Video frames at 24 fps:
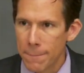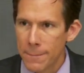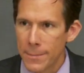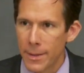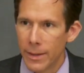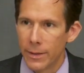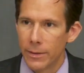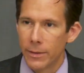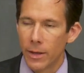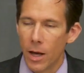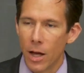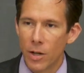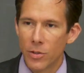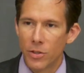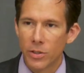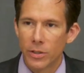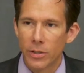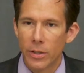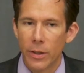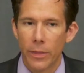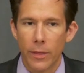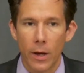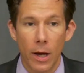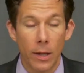And
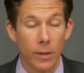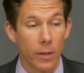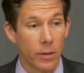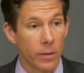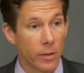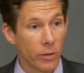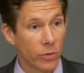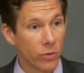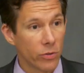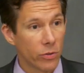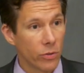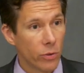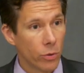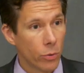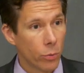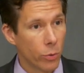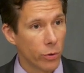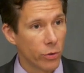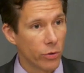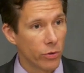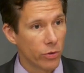Huntington thought that this was